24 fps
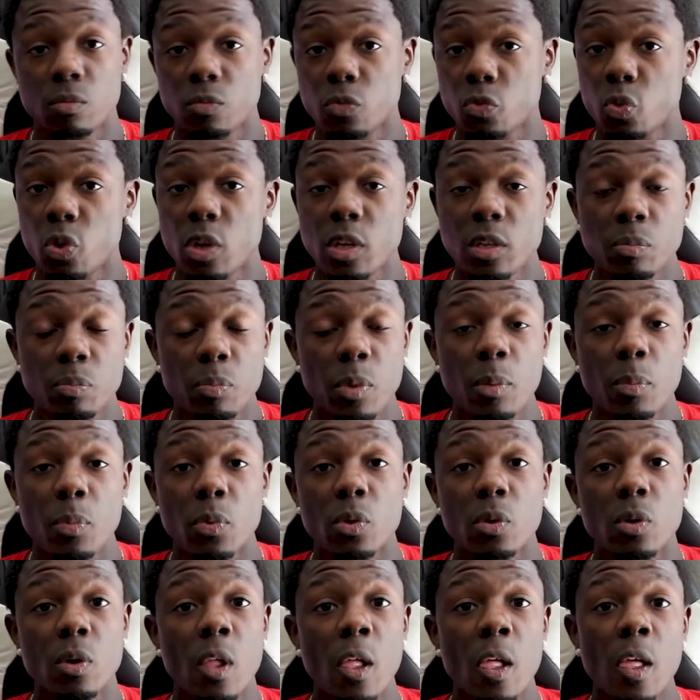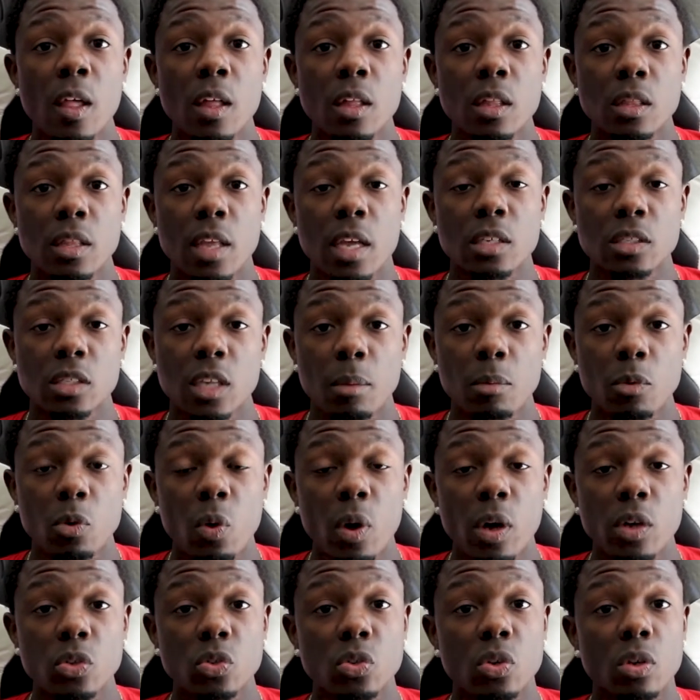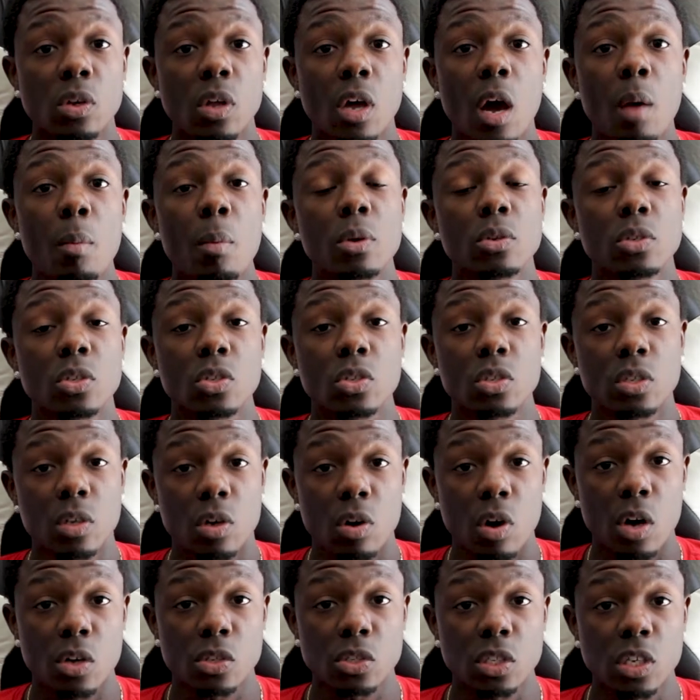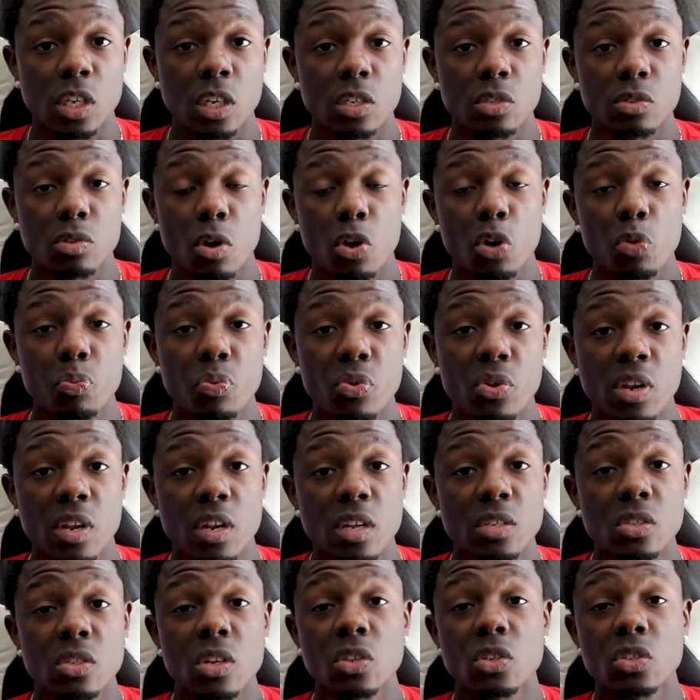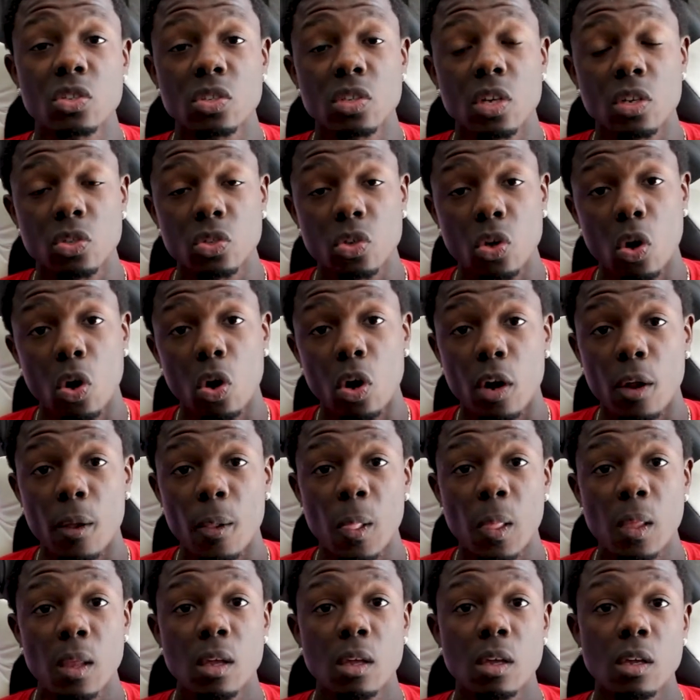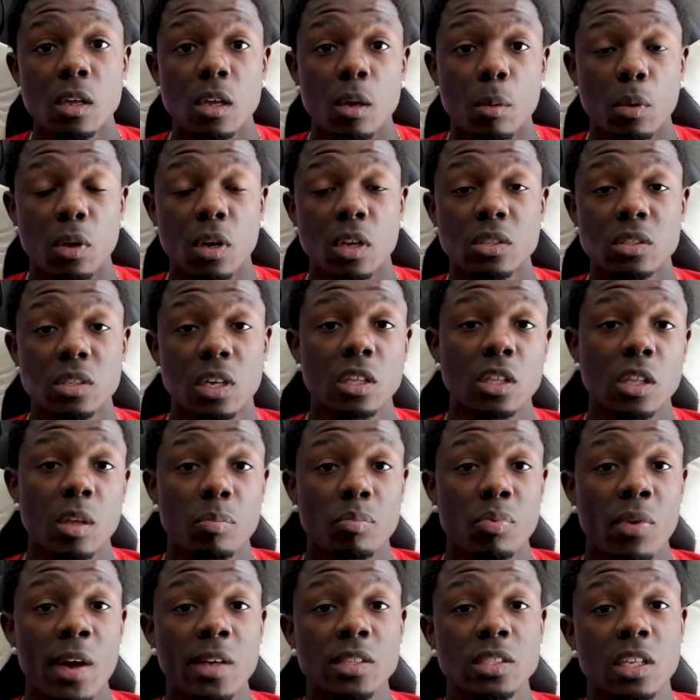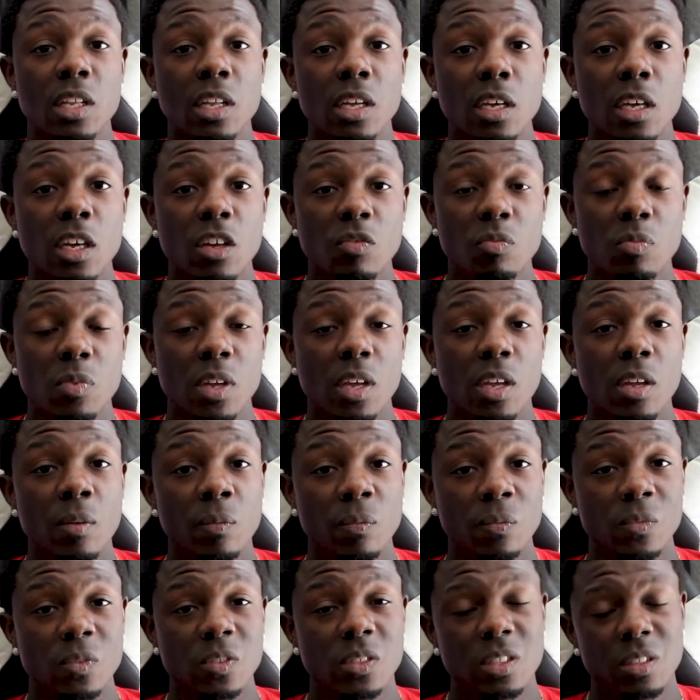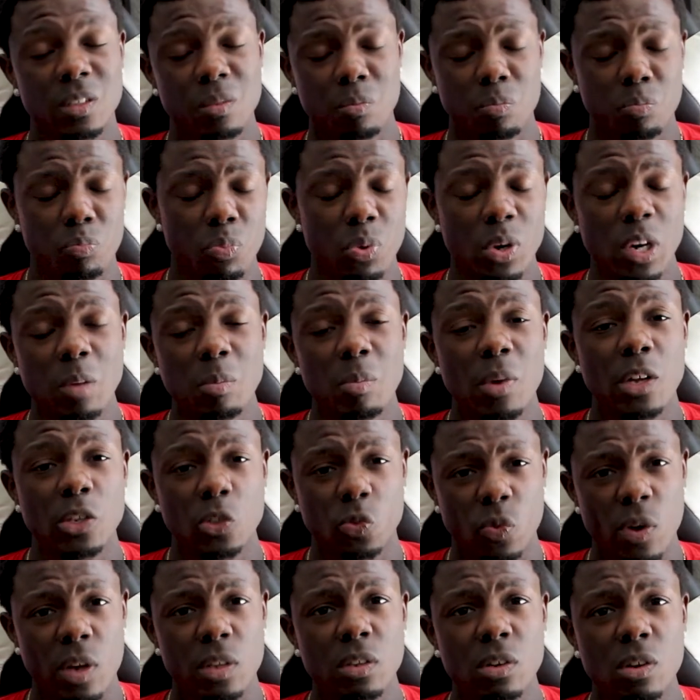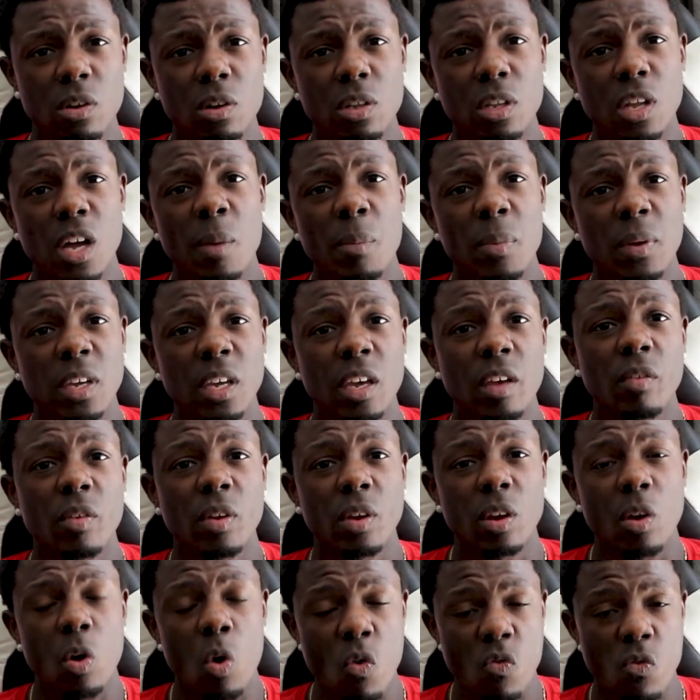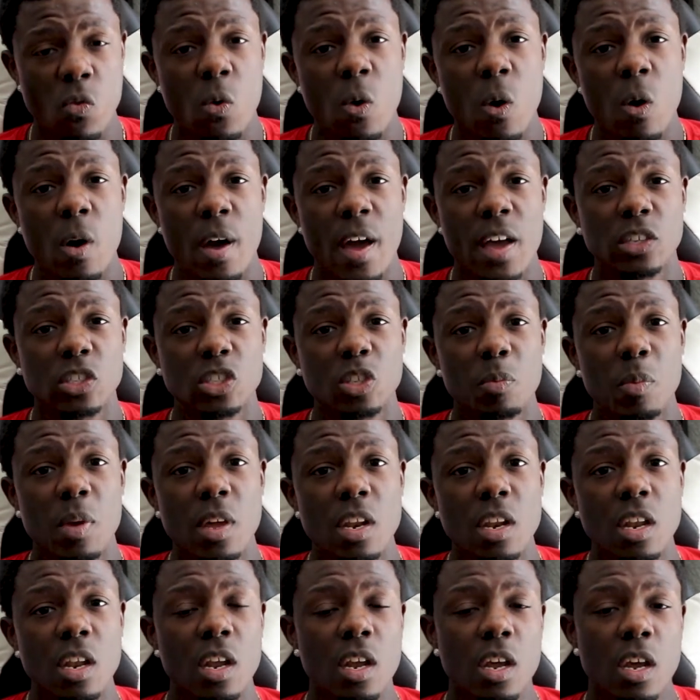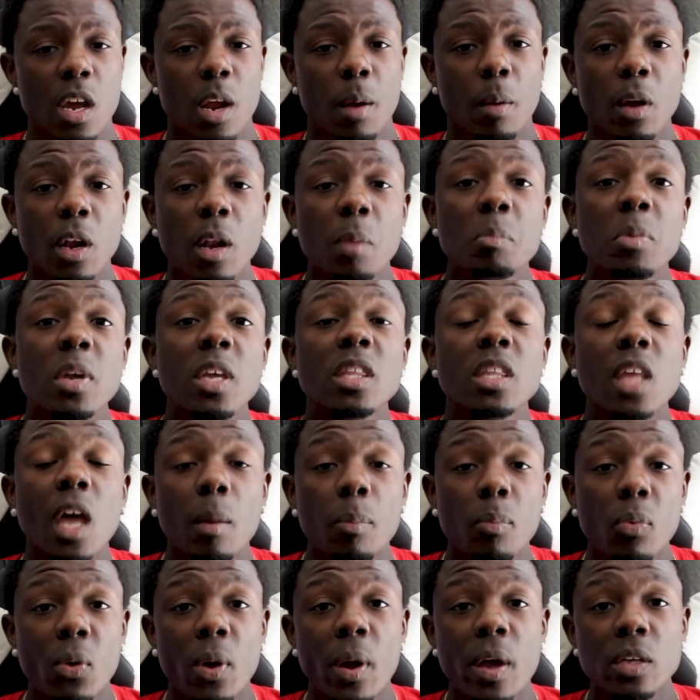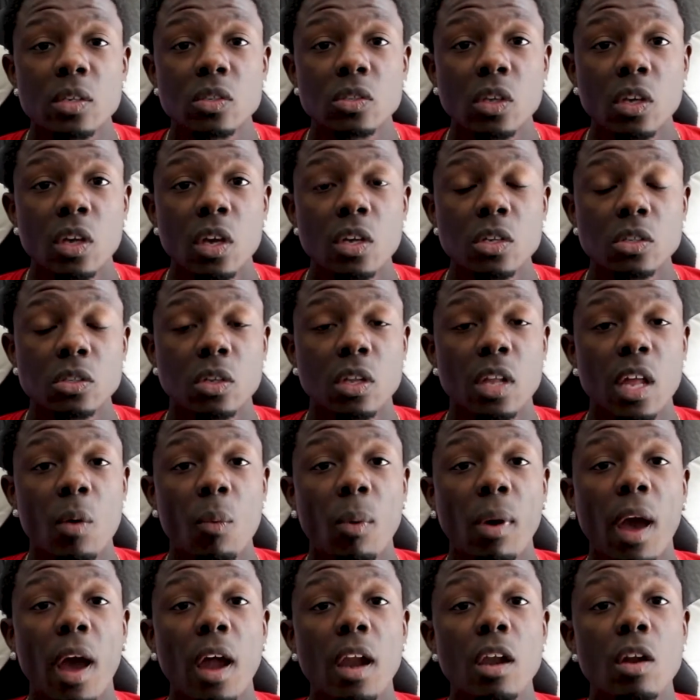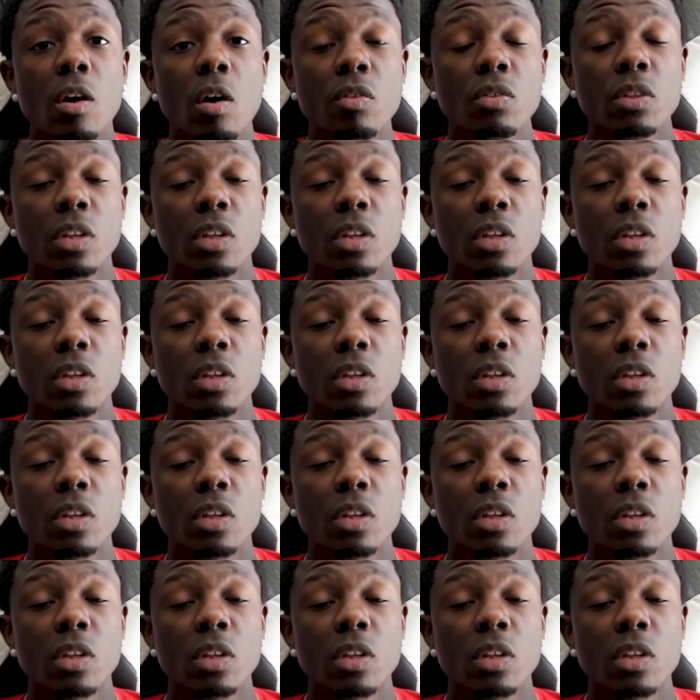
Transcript: 3 people that same question. How much does it cost to get a starter put in such and such car? I'm going to take the price that they give me, pretty much round it all up and give it an overall estimate, and I'm going to beat that price. So that way I know